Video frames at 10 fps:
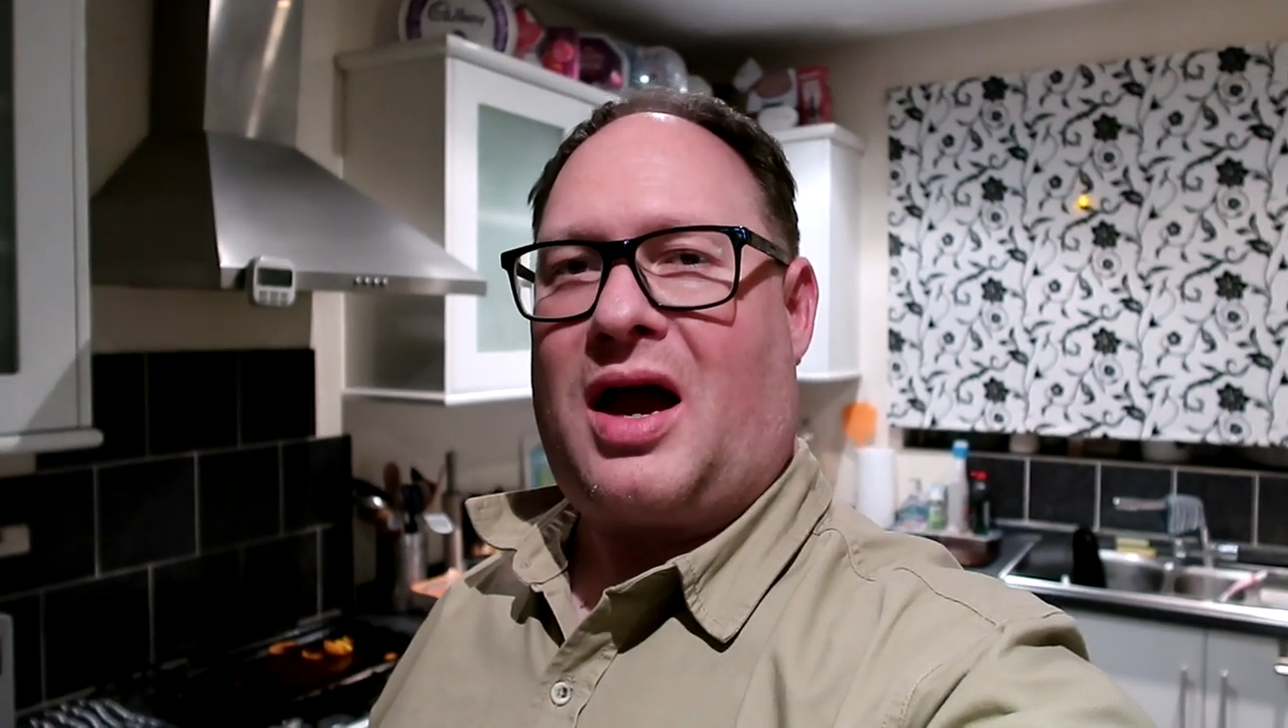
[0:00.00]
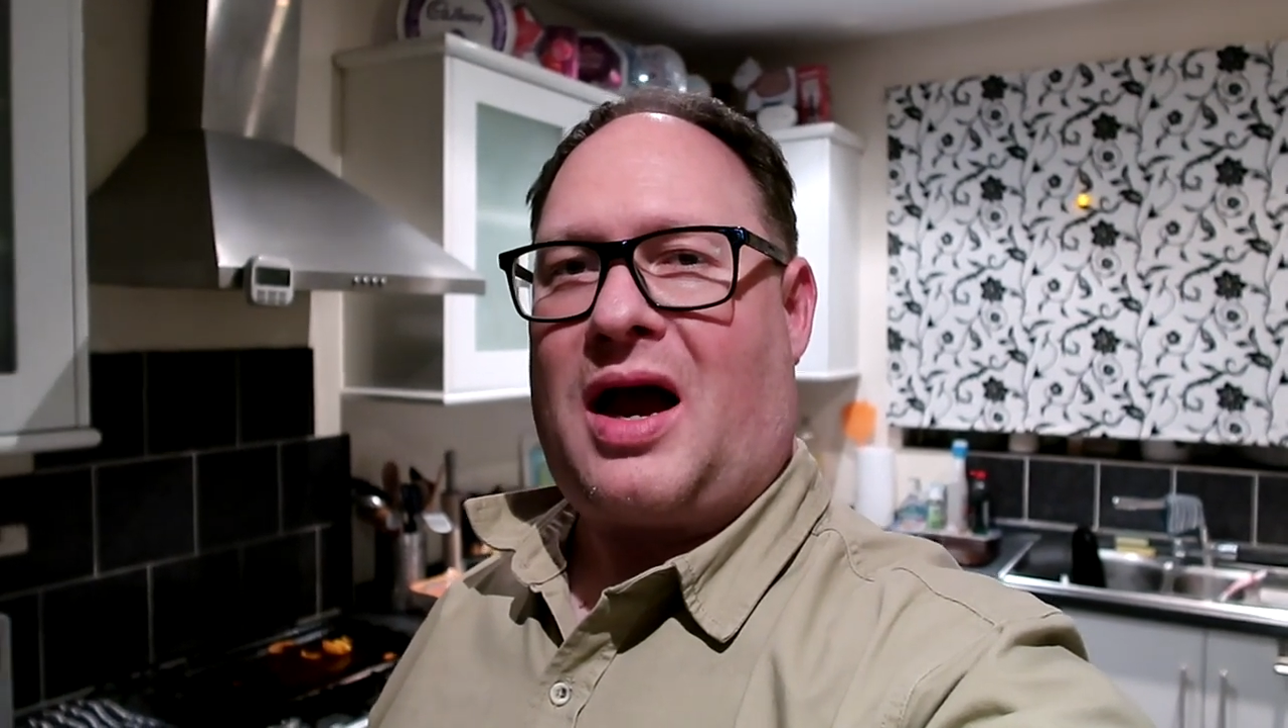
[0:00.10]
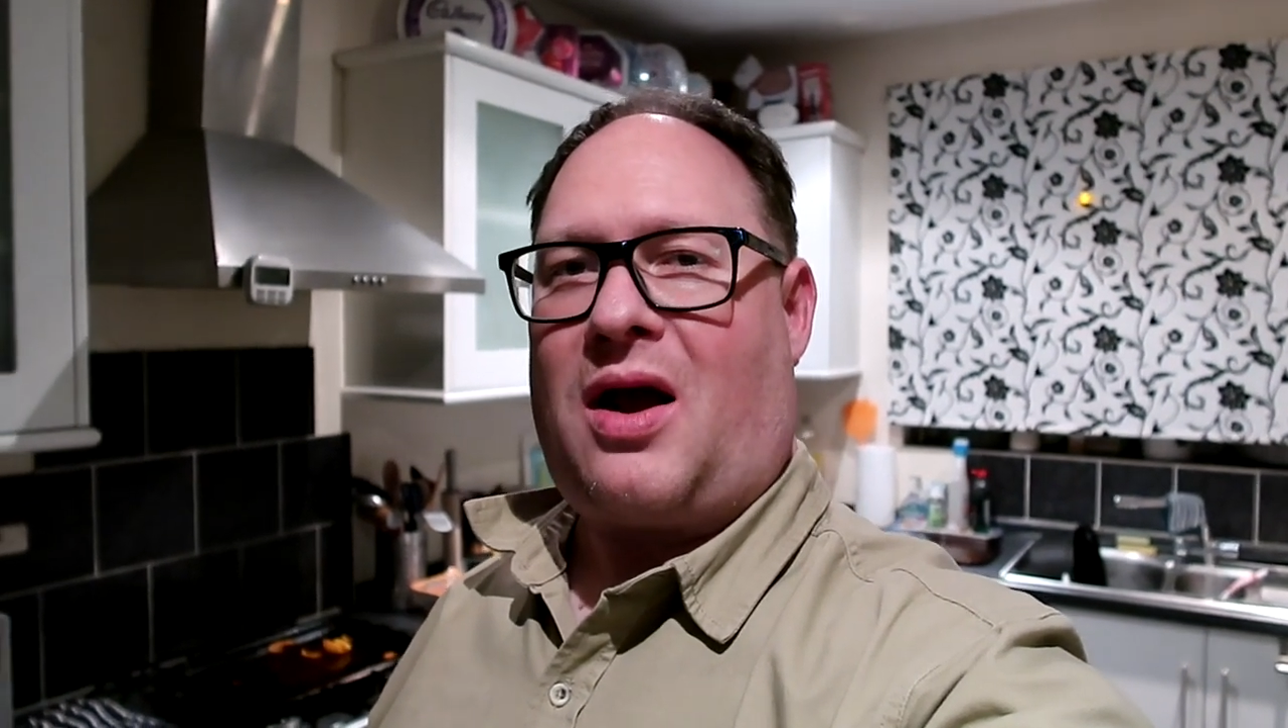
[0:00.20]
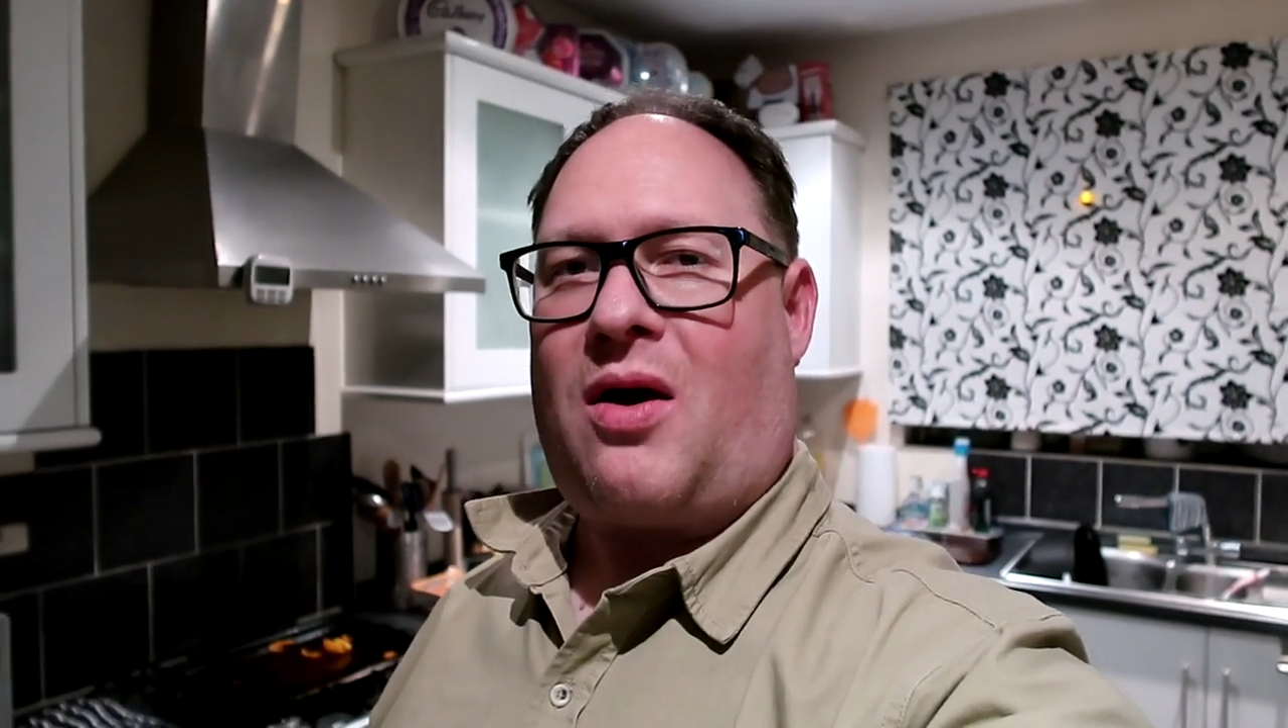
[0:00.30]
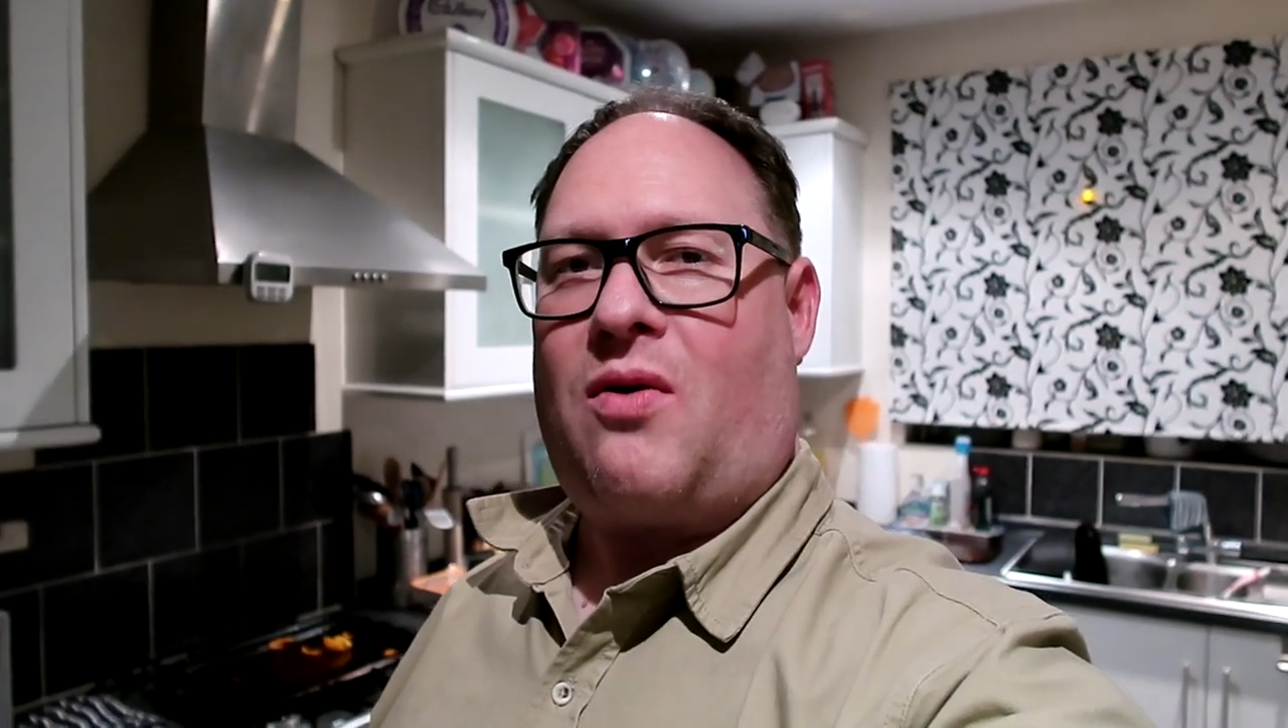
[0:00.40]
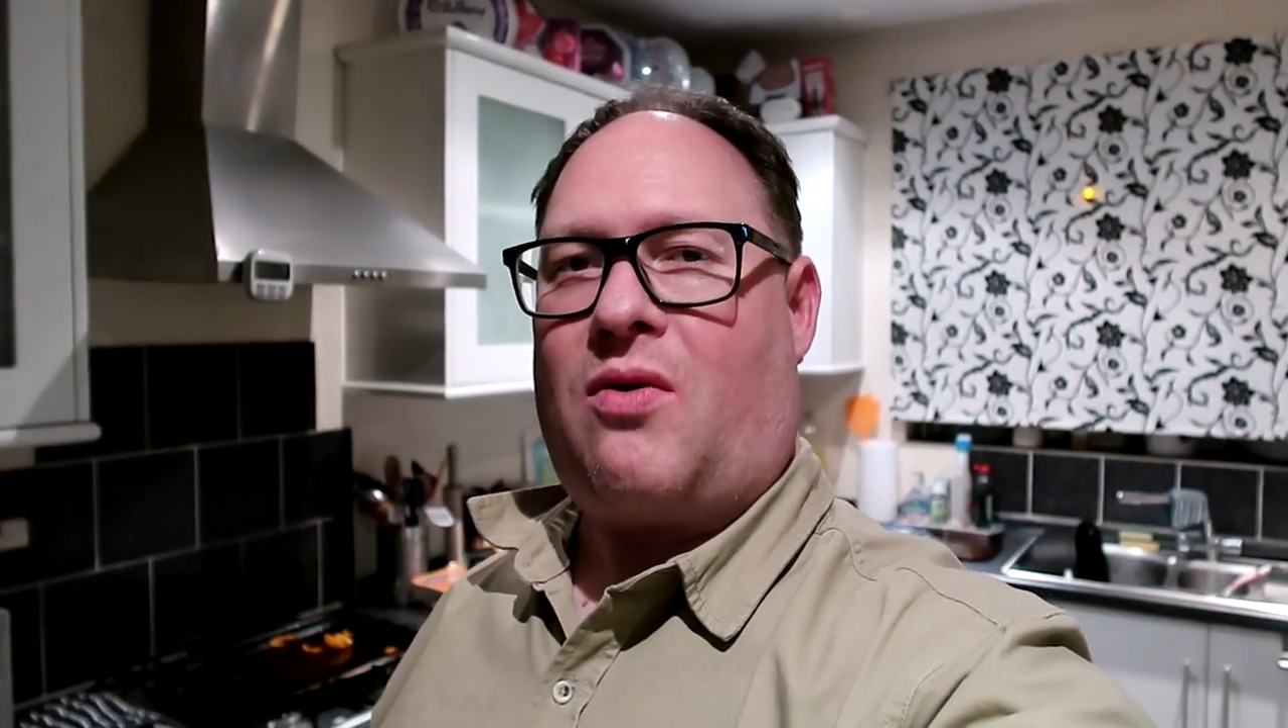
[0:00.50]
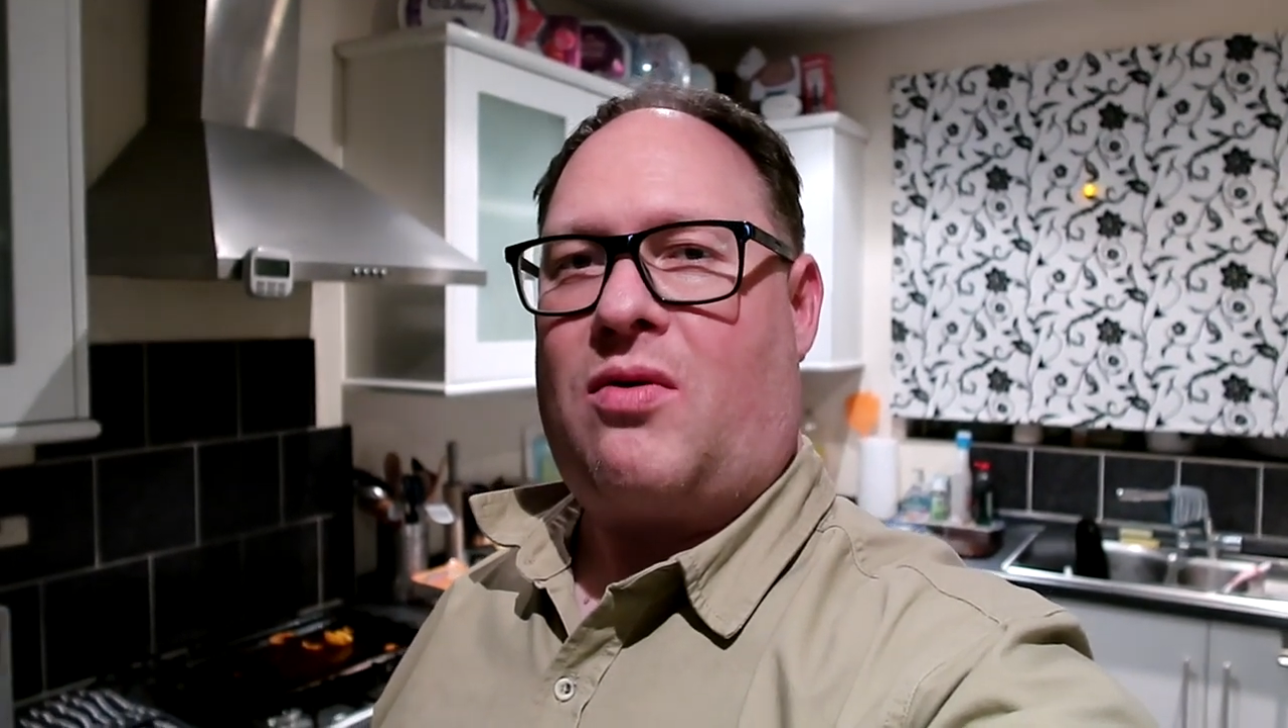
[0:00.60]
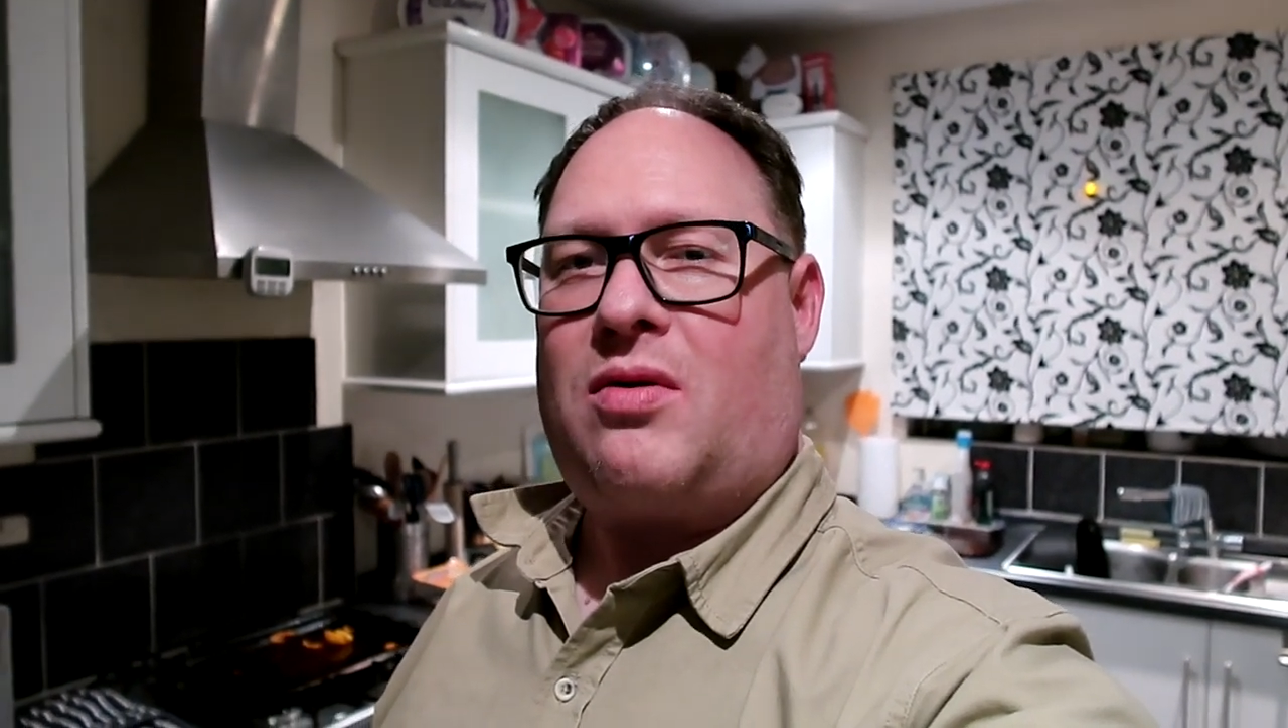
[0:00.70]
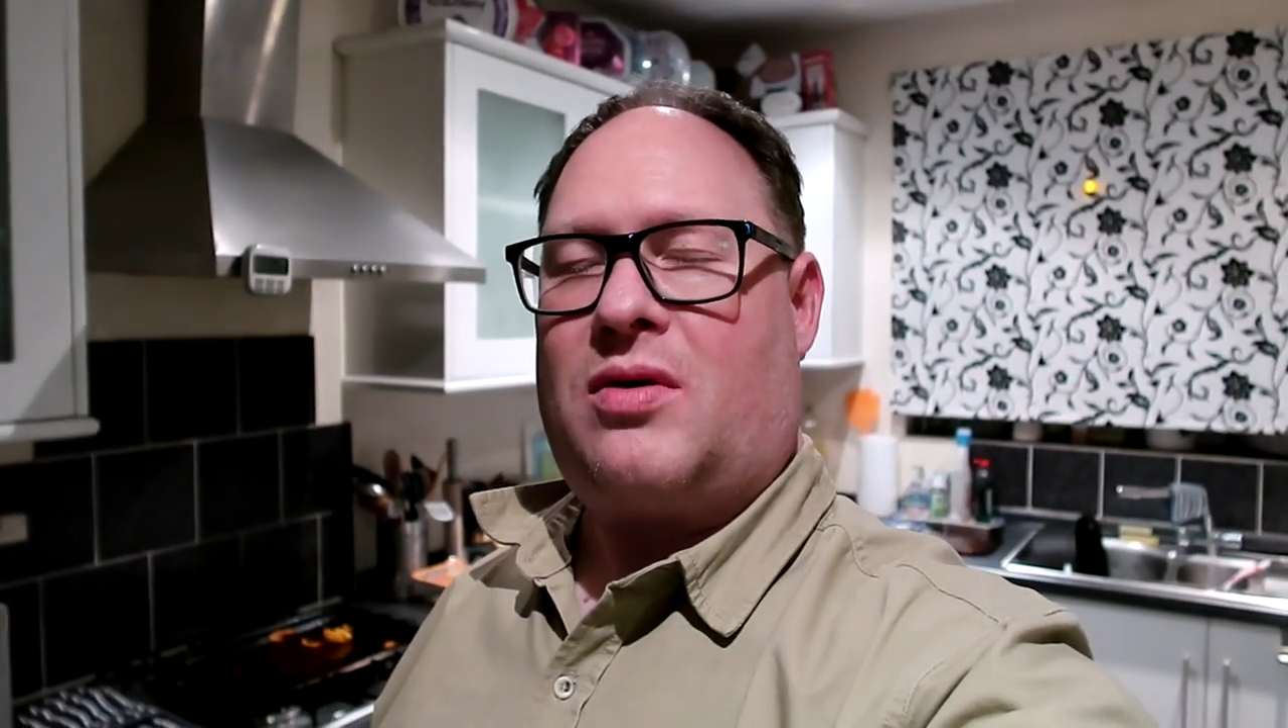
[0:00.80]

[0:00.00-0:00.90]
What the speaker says: how